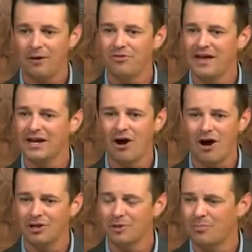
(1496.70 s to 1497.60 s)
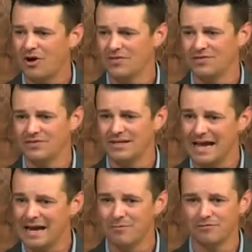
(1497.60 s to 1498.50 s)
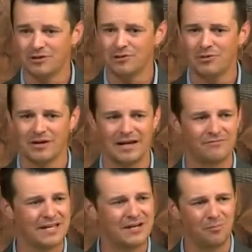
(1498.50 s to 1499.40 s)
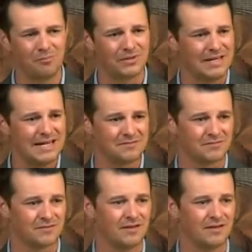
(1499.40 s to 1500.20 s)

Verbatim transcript: will they call upon the name of the Lord if they don't believe?